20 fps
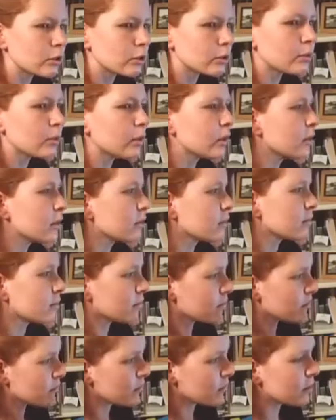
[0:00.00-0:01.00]
doing
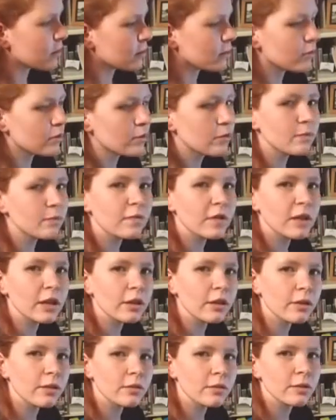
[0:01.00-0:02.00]
YouTube
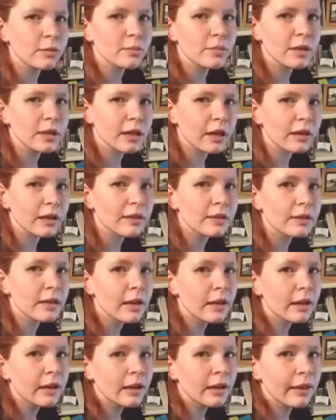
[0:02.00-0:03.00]
videos because
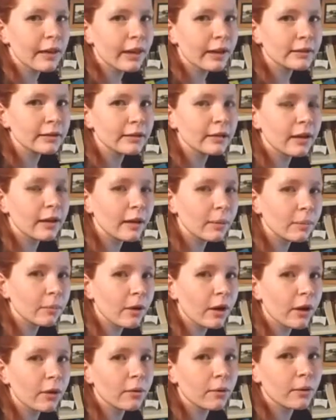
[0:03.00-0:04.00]
that's not a
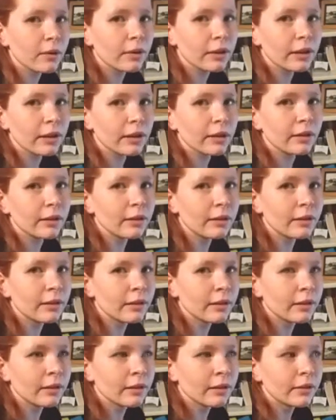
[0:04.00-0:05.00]
priority.
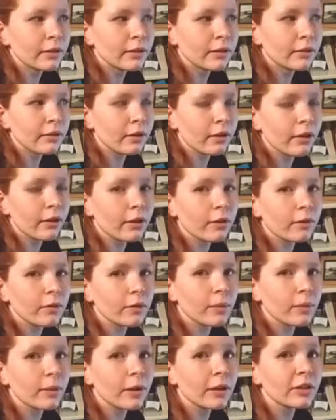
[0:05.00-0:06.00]
Sorry if
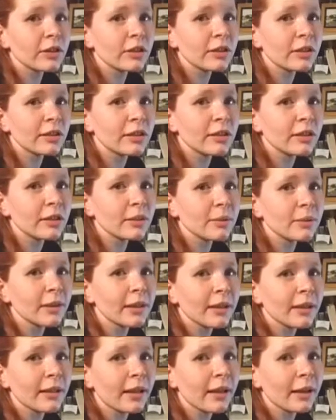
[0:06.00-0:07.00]
you're watching this and you
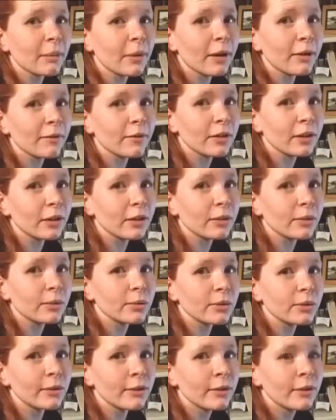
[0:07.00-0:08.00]
really like my
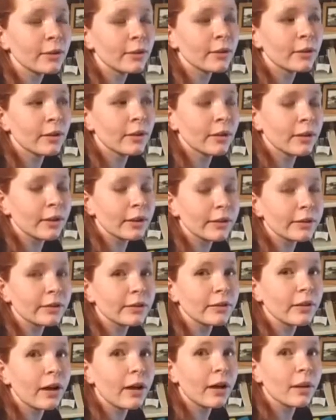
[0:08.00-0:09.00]
videos.
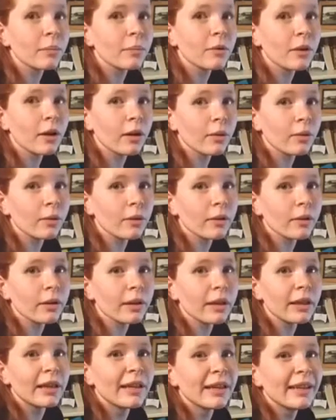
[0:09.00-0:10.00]
It's not a
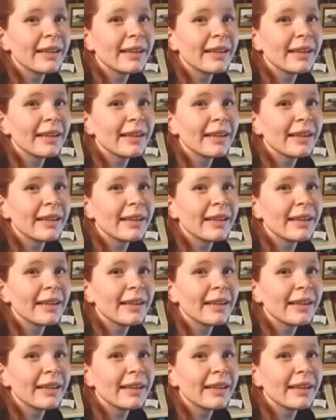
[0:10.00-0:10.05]
priority.